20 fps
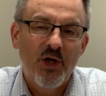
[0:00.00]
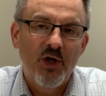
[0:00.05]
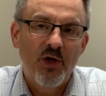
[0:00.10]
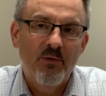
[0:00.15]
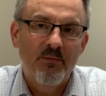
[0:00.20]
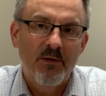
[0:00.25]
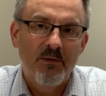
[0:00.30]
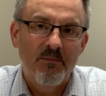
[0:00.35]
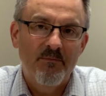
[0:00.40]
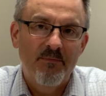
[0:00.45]

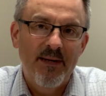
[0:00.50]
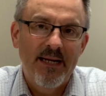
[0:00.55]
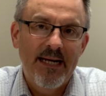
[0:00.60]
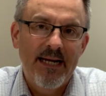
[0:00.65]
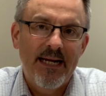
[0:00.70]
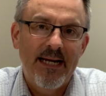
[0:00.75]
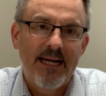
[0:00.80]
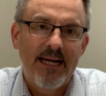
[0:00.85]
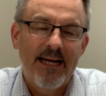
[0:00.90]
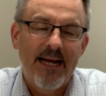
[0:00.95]
human
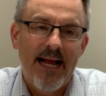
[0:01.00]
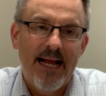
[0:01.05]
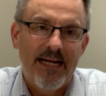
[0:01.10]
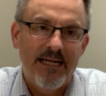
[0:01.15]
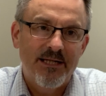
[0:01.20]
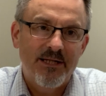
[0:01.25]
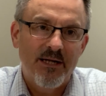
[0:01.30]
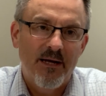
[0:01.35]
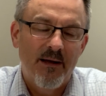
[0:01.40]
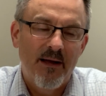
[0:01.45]
being
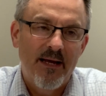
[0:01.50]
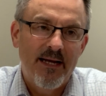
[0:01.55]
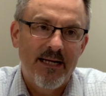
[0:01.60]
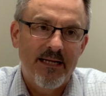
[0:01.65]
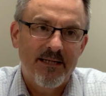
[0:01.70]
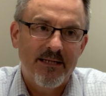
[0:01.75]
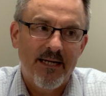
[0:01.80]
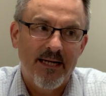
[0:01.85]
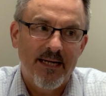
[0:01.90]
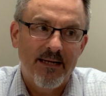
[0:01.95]
as
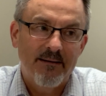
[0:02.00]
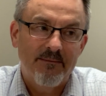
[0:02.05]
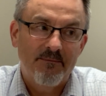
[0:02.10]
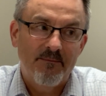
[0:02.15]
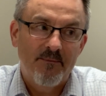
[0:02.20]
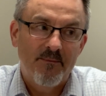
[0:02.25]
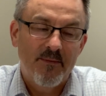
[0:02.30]
a